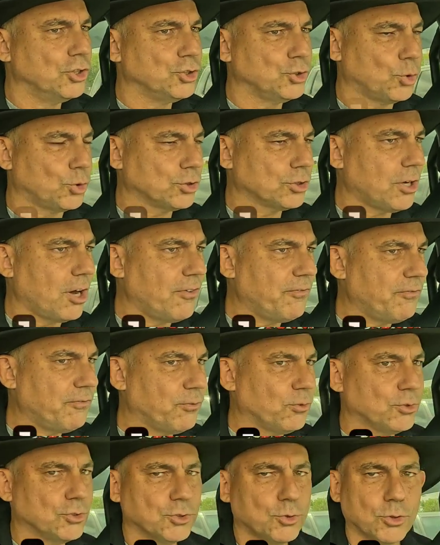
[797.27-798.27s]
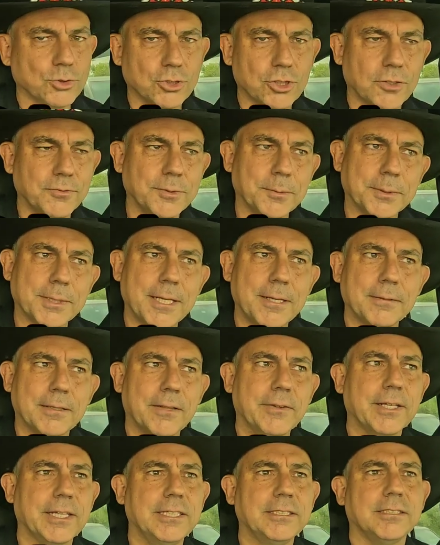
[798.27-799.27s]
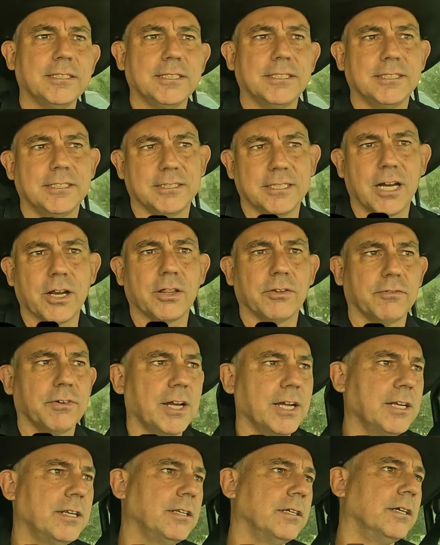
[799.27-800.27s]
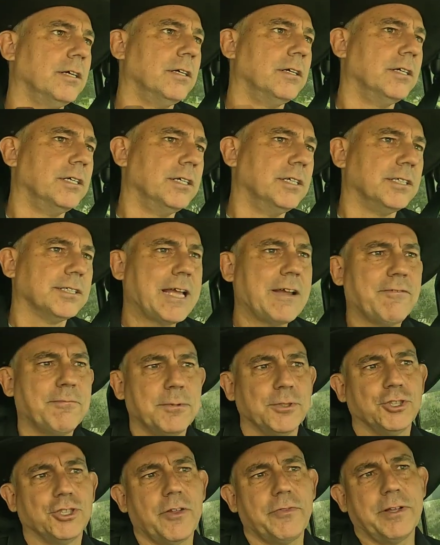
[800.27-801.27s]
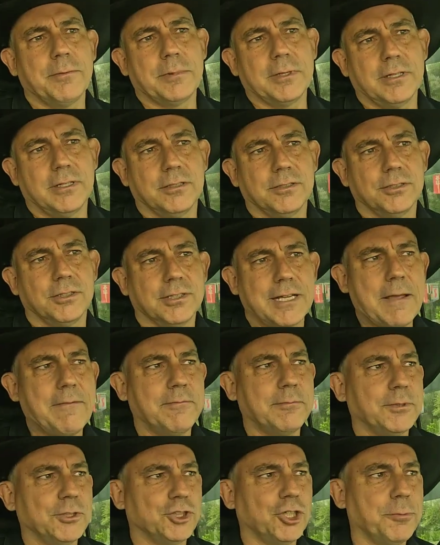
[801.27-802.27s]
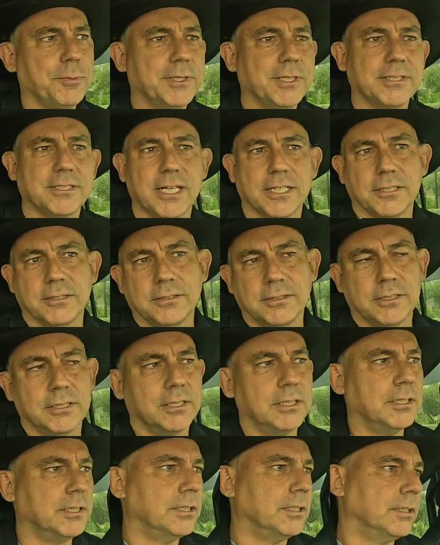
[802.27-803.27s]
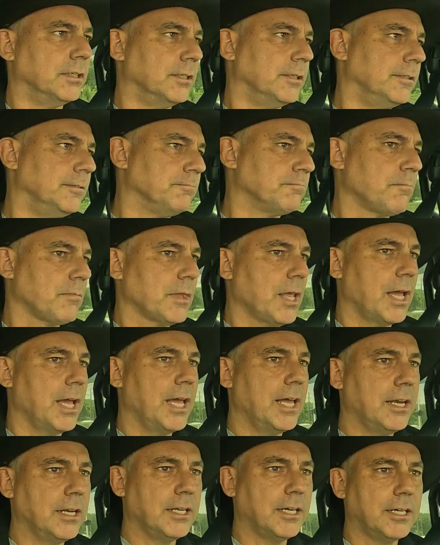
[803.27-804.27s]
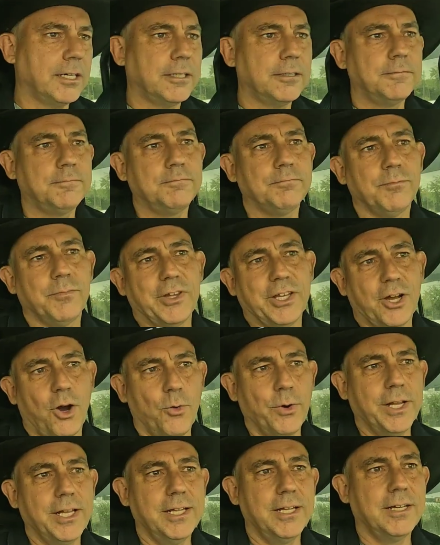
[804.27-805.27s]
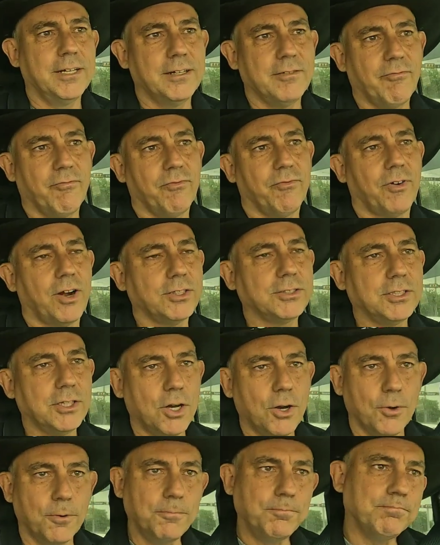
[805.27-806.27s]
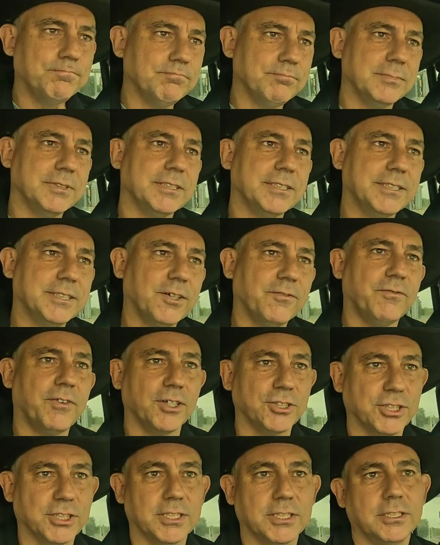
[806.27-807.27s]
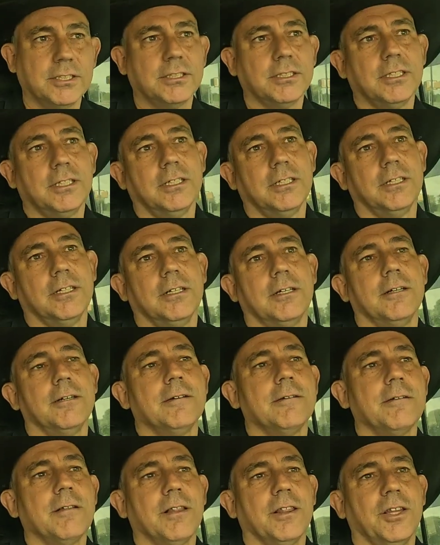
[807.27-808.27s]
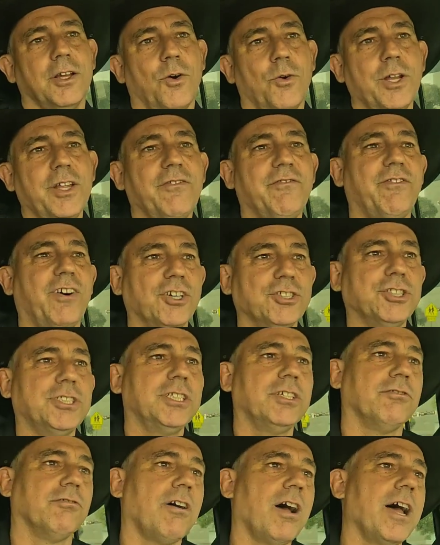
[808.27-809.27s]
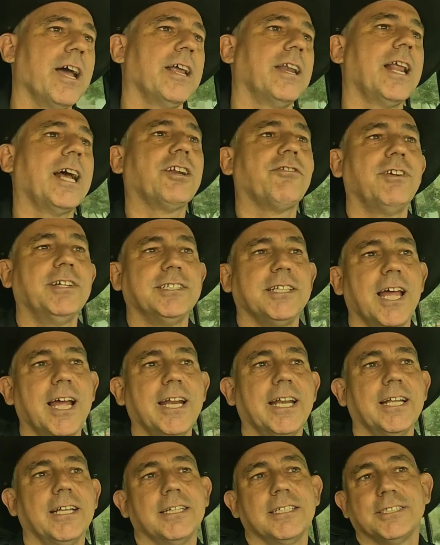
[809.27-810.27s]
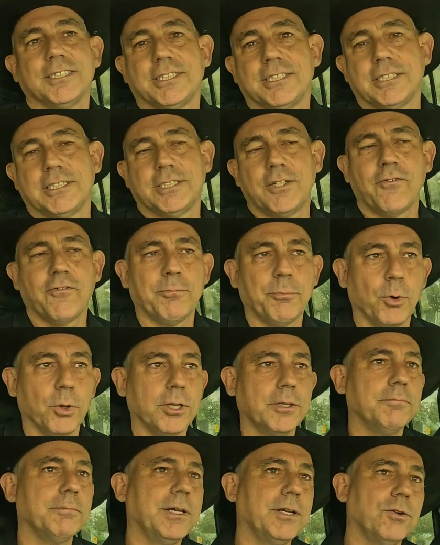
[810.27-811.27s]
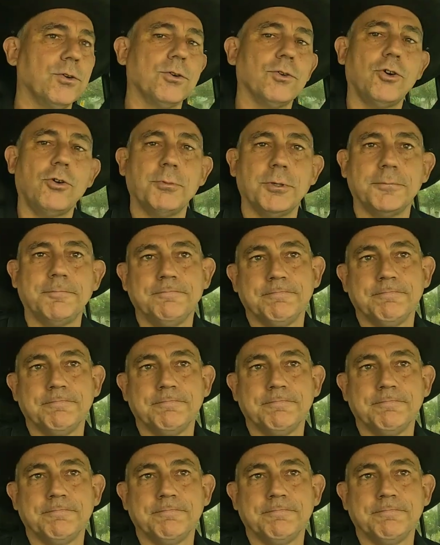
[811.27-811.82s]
Schwarzkopf, something like that. I think he's the designer of the ride. Came from a German designer, and the only, as far as I know, is still functioning. The only functioning ride like Greazed Lightning is Silver Bullet in Oklahoma,